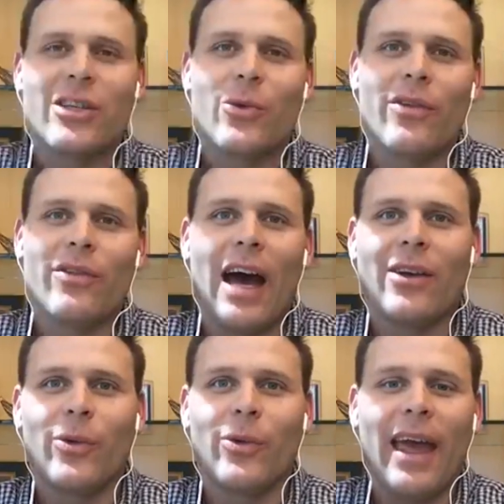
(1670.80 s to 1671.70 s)
that we've
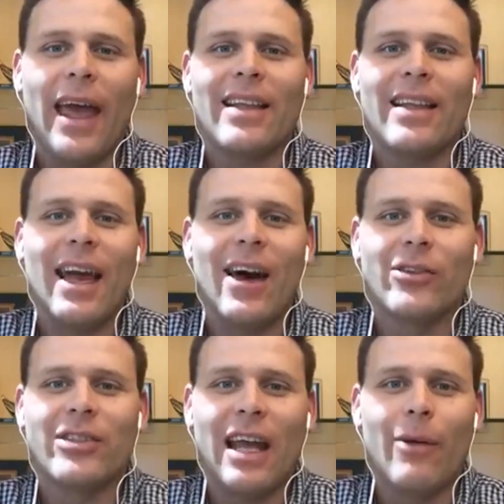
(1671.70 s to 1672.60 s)
gotten with a head
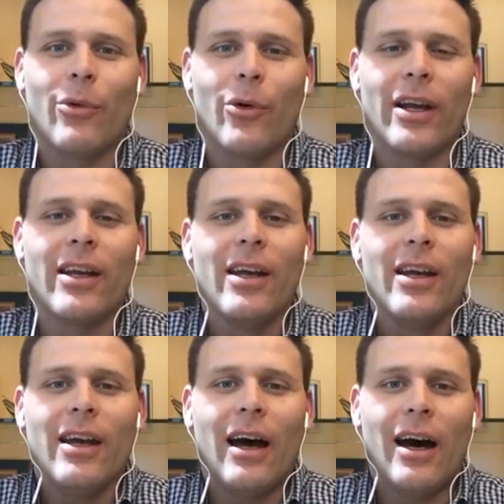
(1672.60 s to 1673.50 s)
count standpoint,
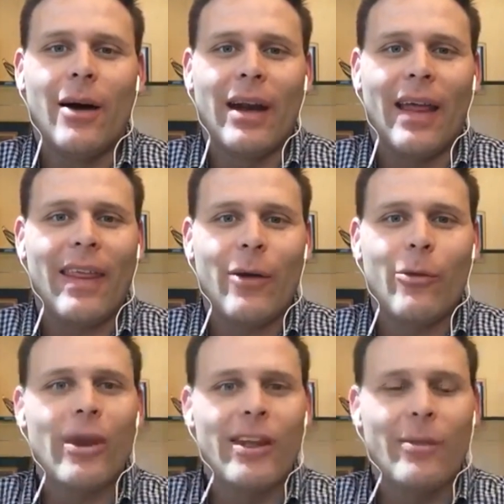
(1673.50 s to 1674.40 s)
and I
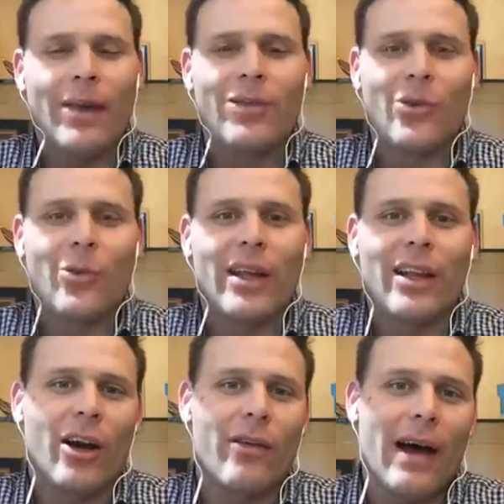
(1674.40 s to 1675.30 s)
think we need to make sure
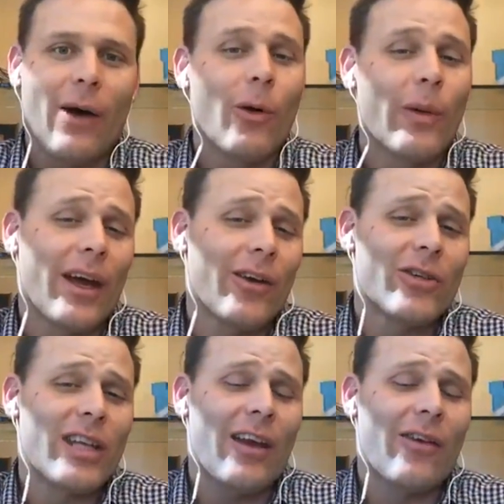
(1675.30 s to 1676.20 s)
we clarify what we
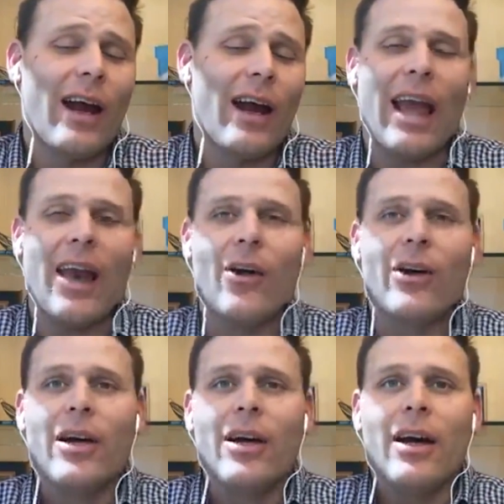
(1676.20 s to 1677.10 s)
understand right
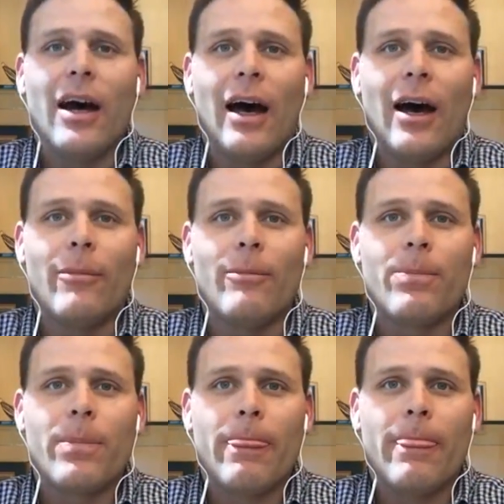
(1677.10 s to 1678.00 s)
now.
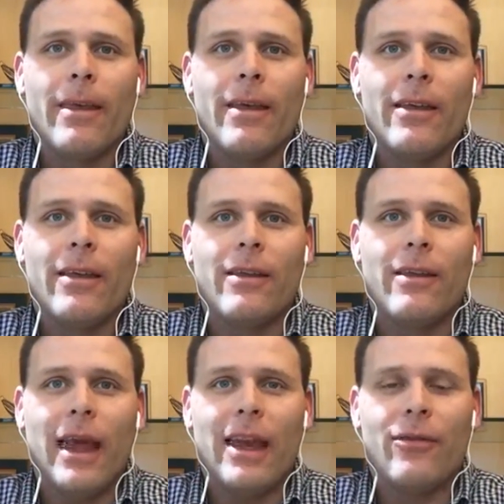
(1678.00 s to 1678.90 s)

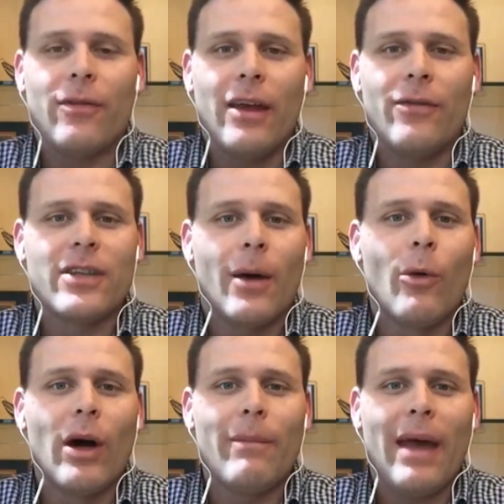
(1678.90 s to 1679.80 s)
That if
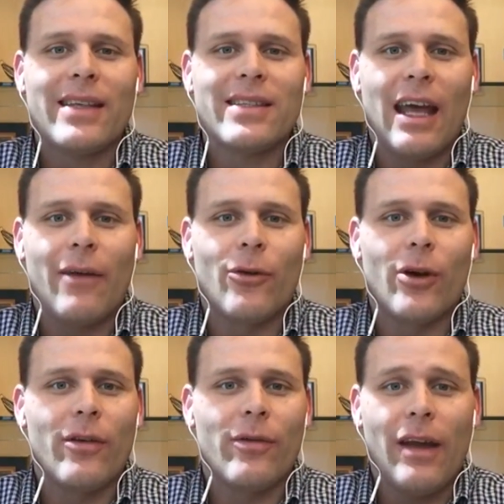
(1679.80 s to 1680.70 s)
someone makes an
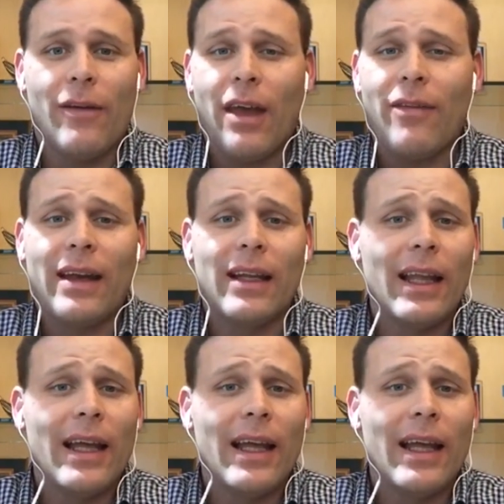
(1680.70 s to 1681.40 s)
effort, if they've had to